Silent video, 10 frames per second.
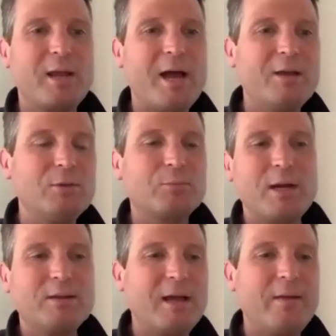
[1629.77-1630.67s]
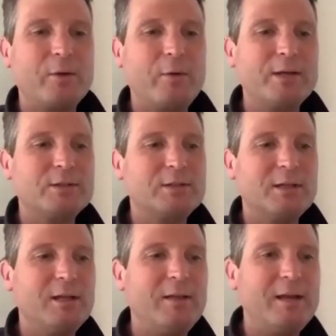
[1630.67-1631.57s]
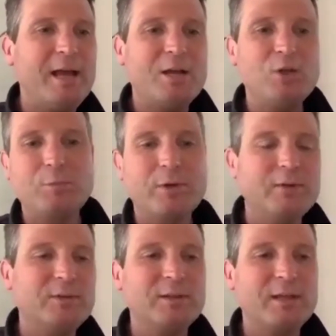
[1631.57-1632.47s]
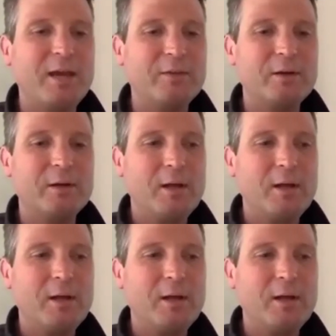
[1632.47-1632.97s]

how you break down the question and then how you put it together.